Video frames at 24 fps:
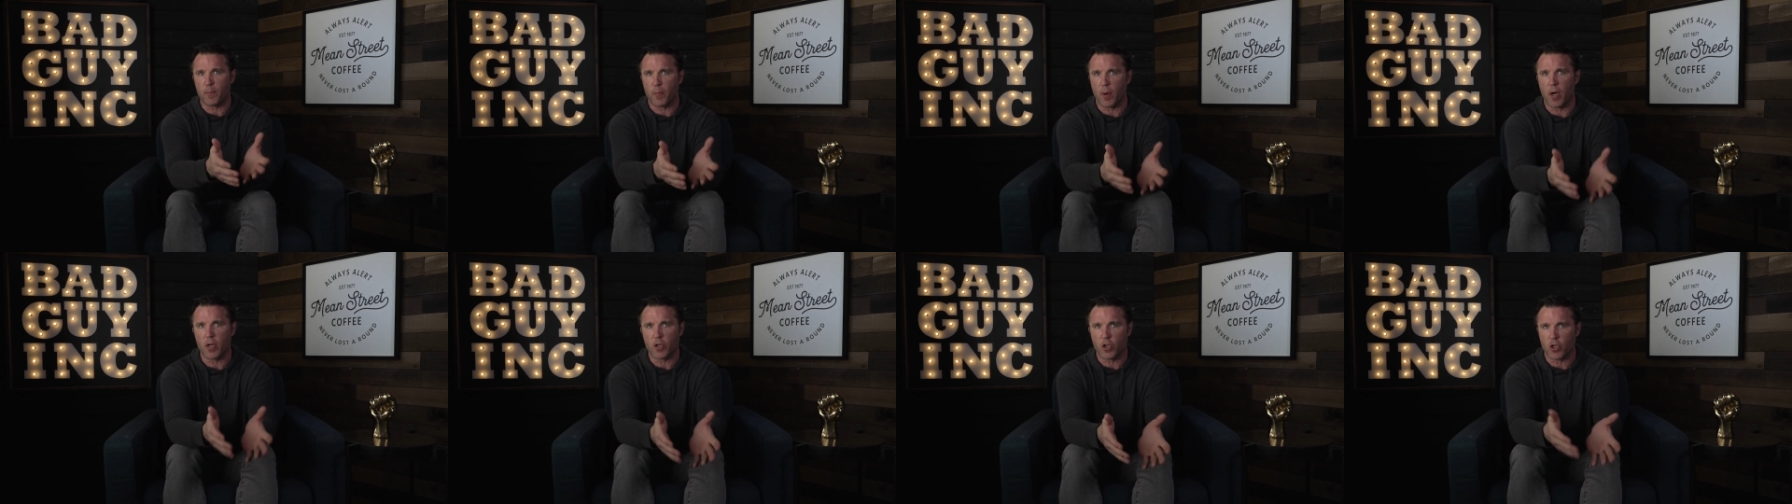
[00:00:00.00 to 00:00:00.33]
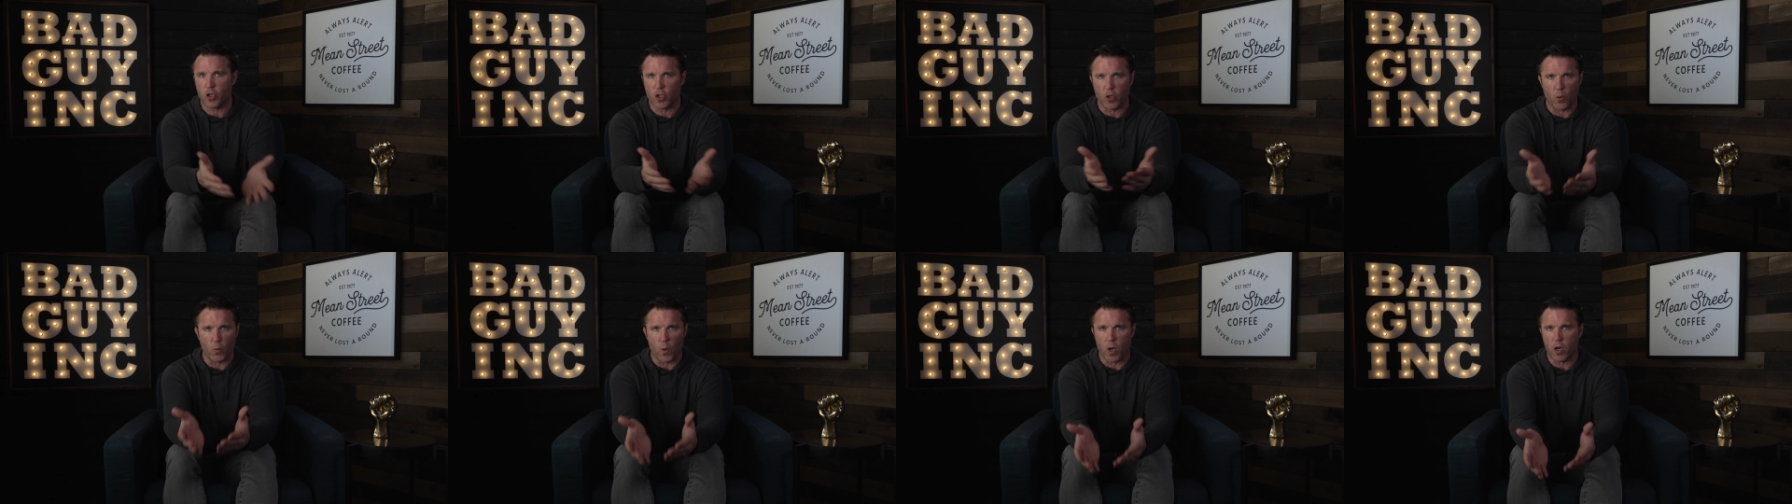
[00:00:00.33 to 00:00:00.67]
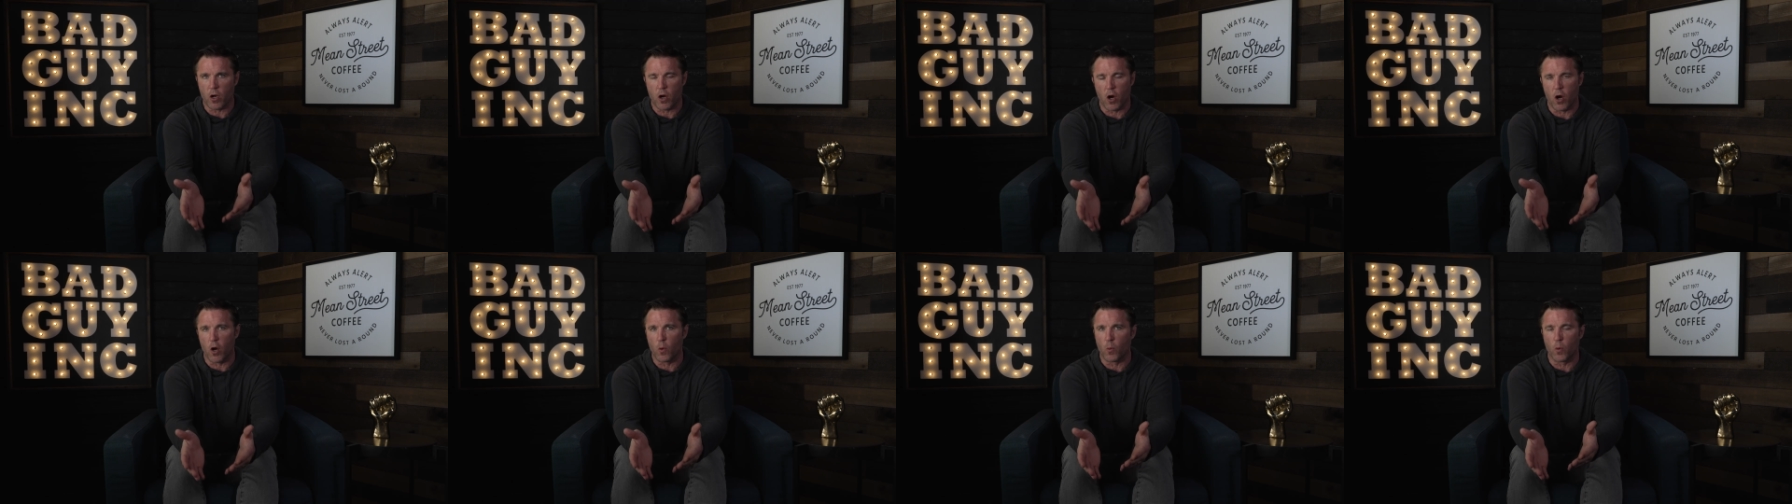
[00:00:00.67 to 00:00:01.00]
punches that
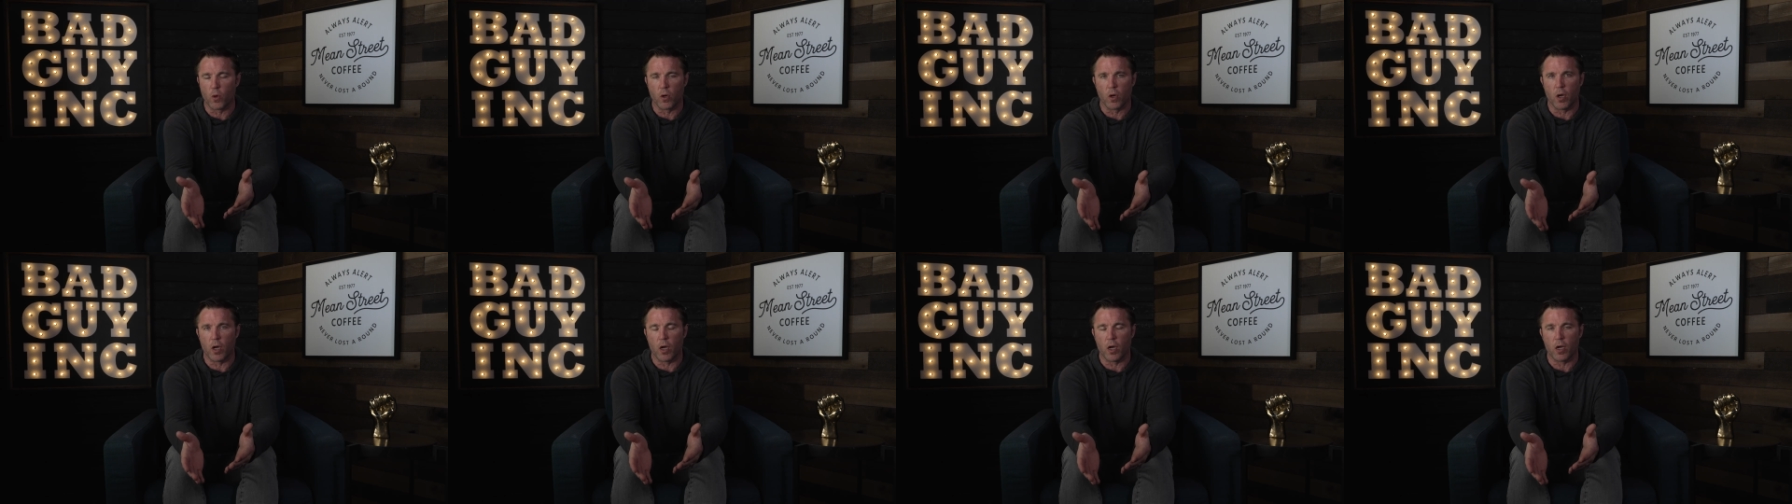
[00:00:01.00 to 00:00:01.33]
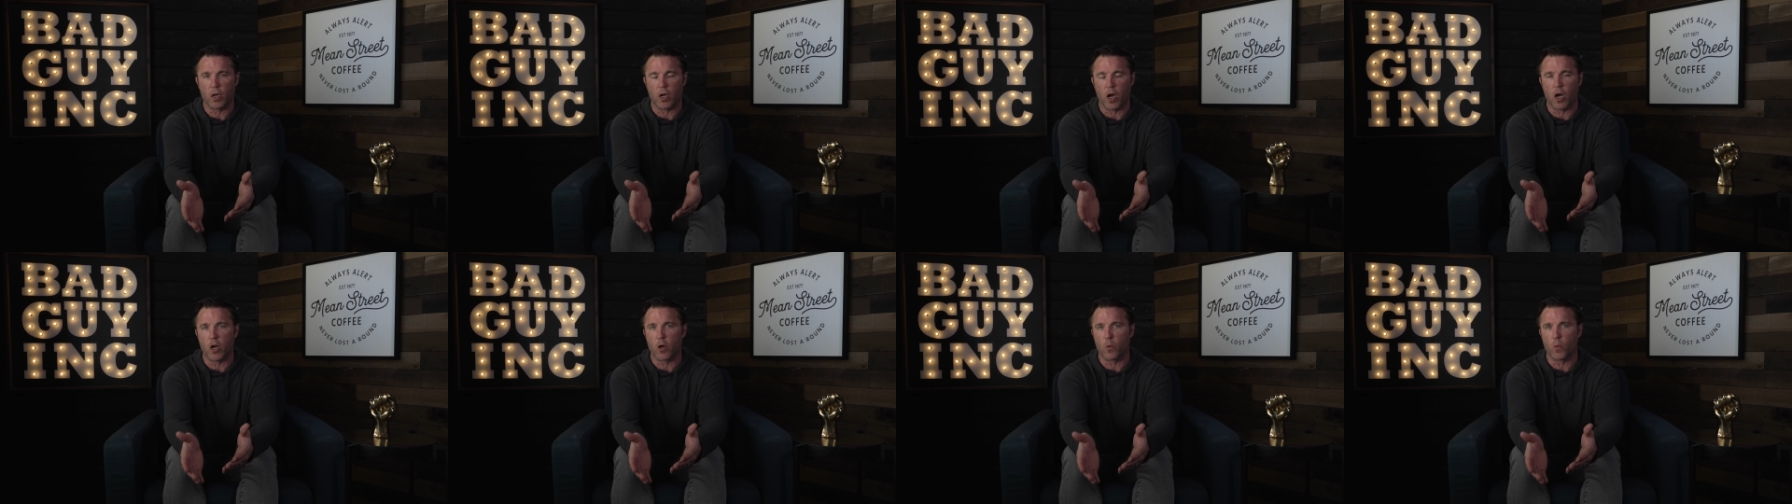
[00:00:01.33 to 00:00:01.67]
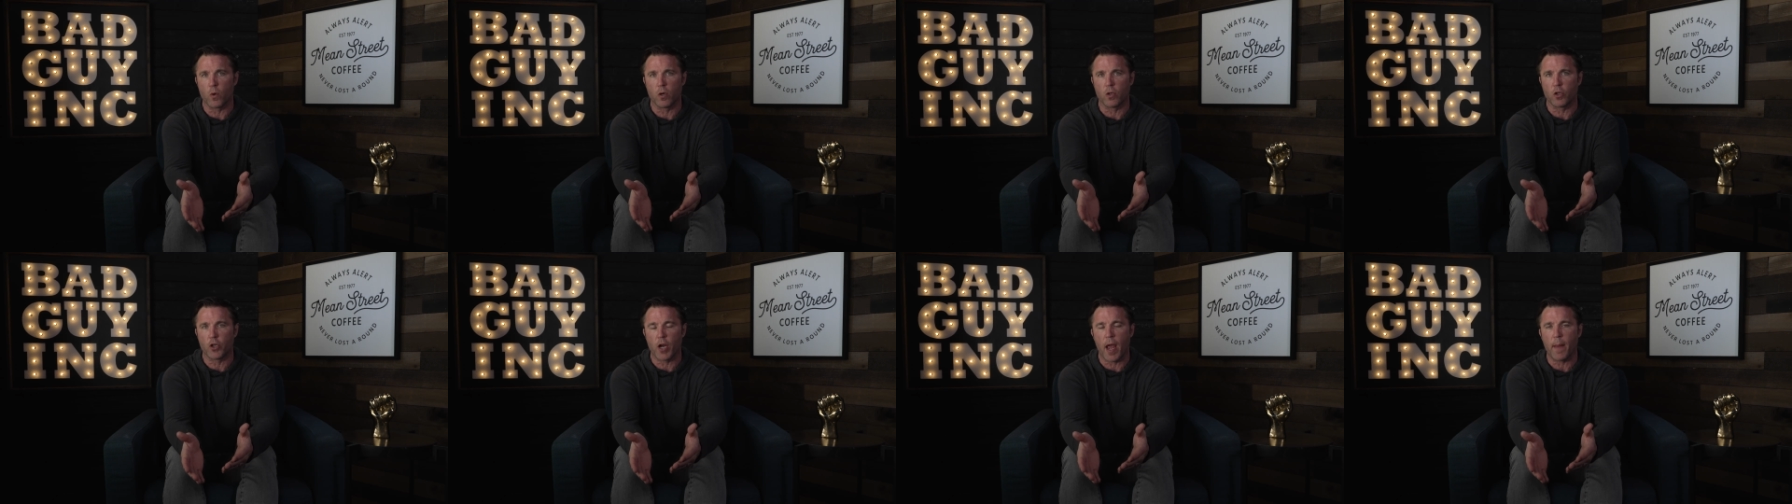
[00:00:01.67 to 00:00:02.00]
won Conor
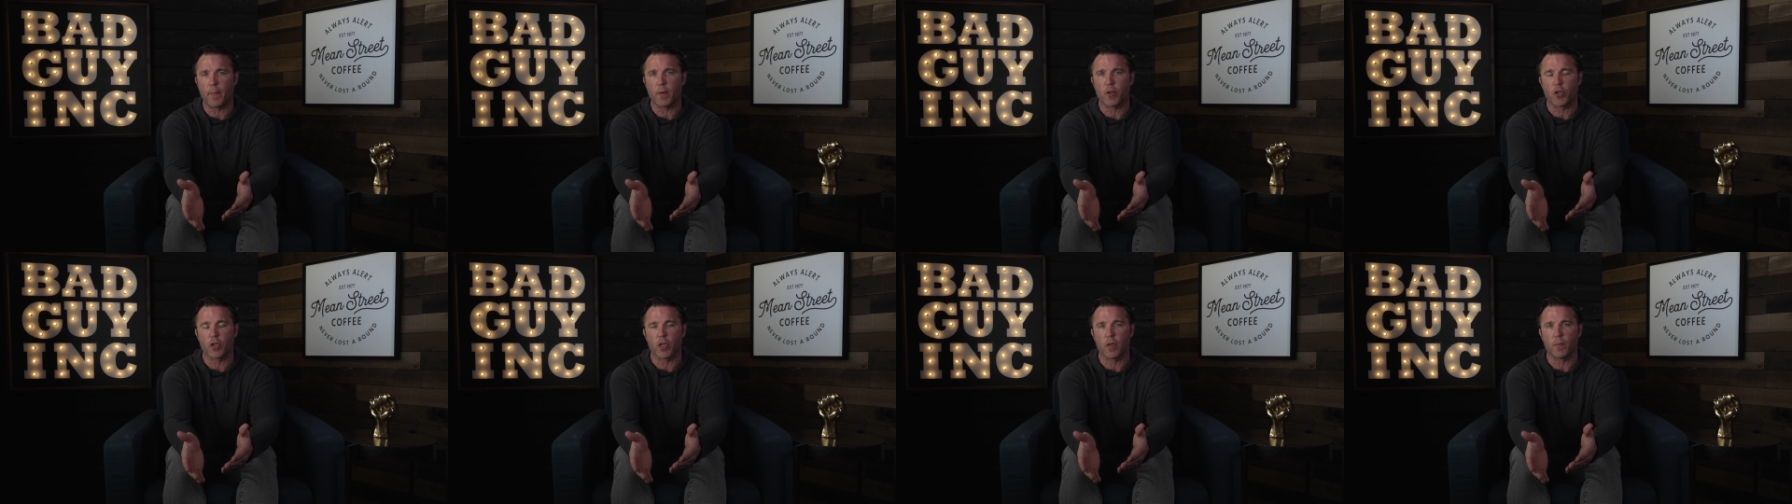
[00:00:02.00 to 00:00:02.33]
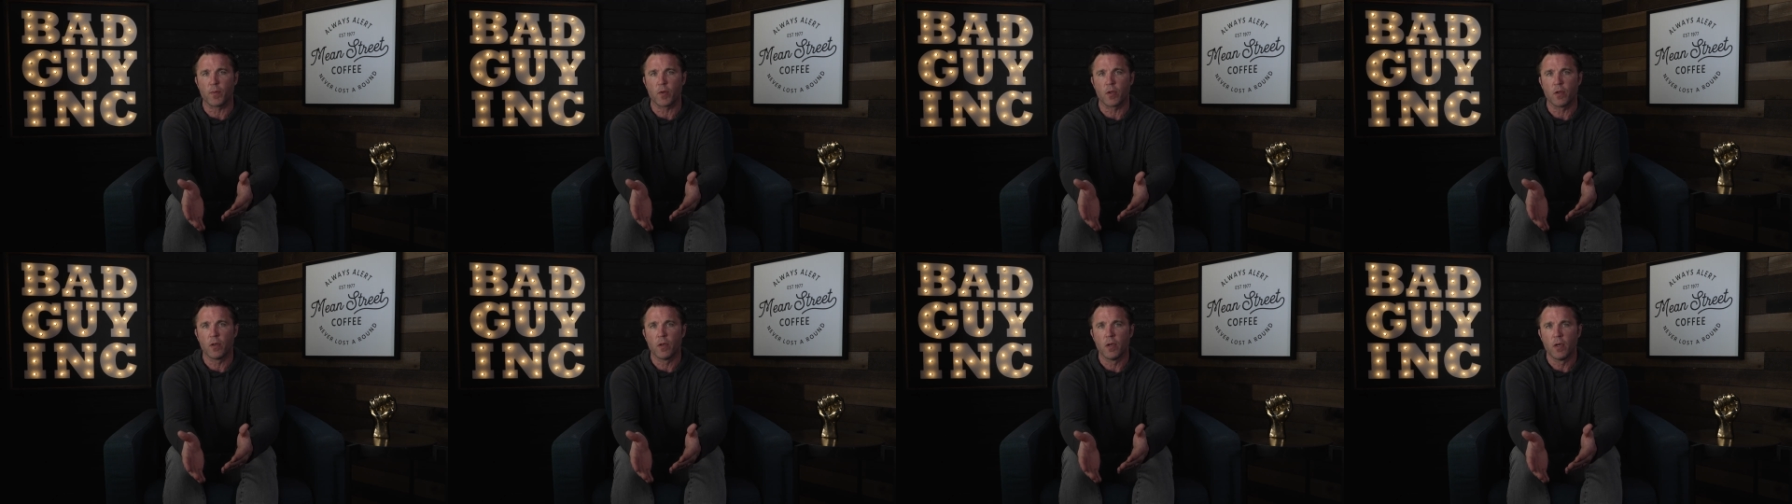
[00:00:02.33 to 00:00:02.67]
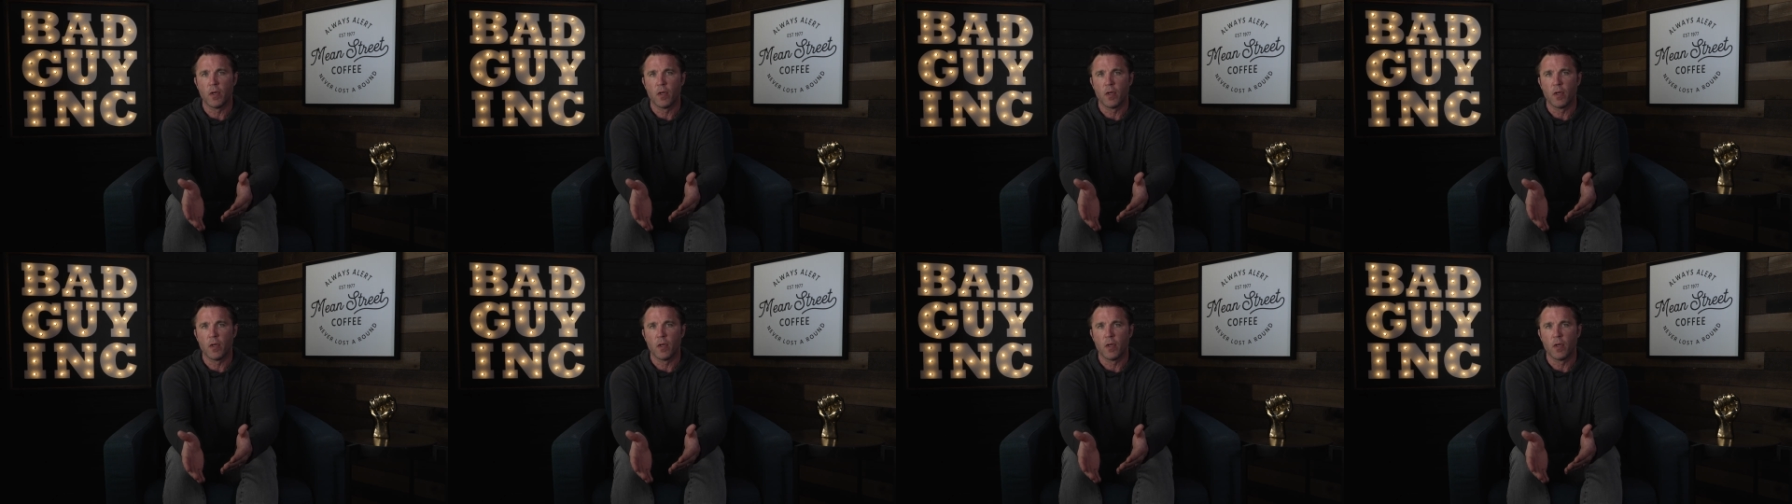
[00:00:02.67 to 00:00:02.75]
World Championships,